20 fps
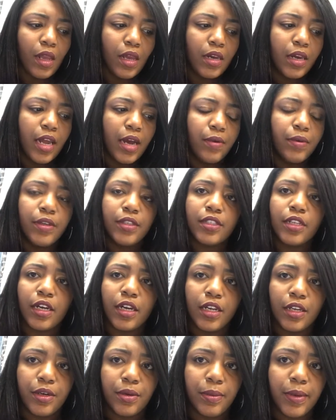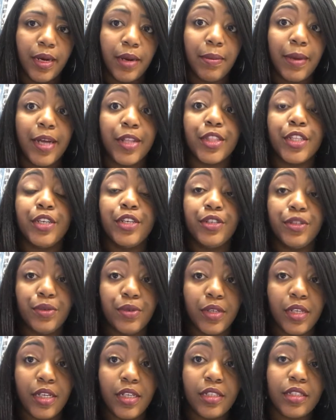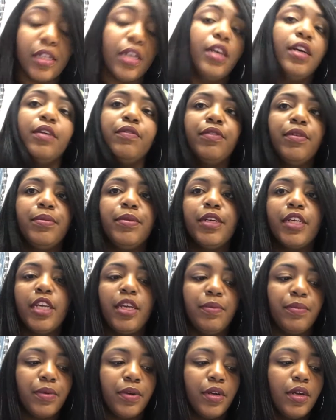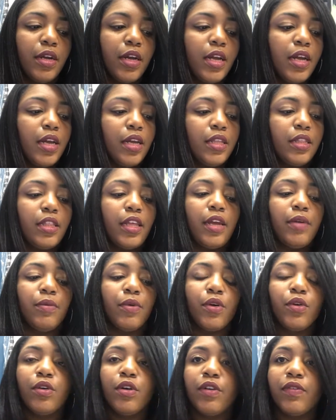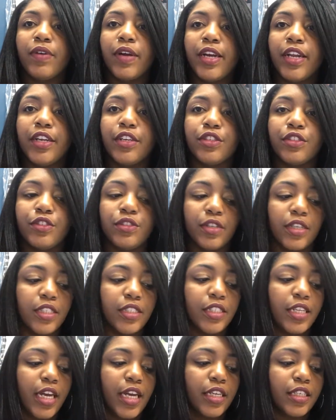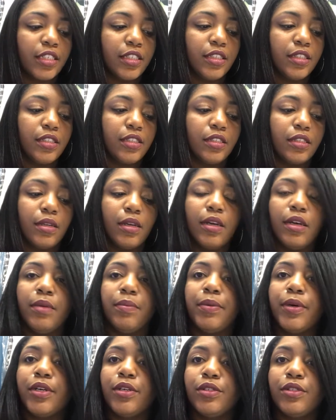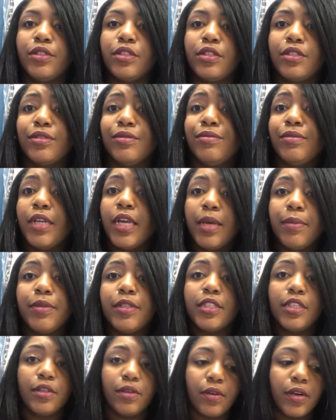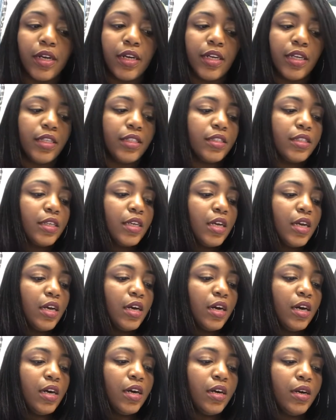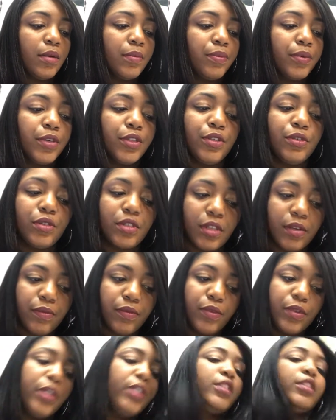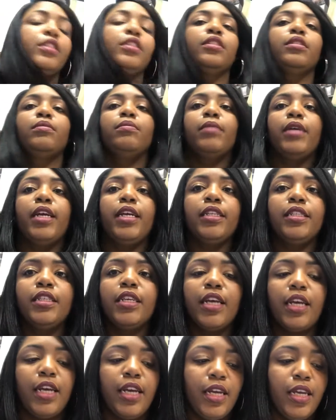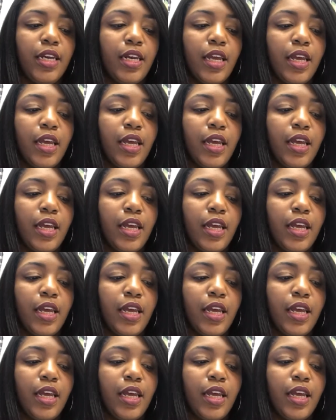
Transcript: Now we're going to talk a little bit about the duties of a bookkeeper. They record financial transactions, post debits and credits, produce invoices, maintain